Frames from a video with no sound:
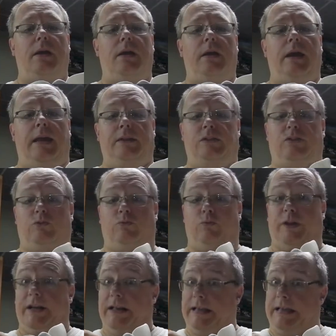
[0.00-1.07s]
It's
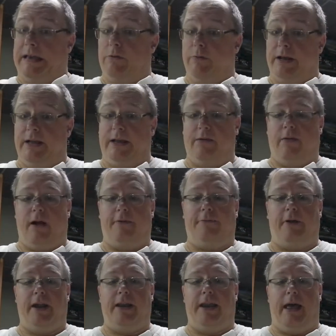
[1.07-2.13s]
really, really rough
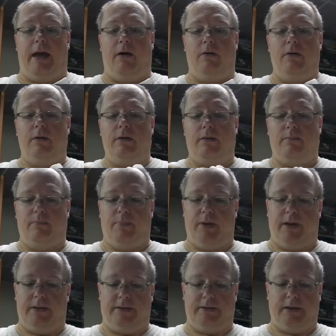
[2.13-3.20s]
right now, but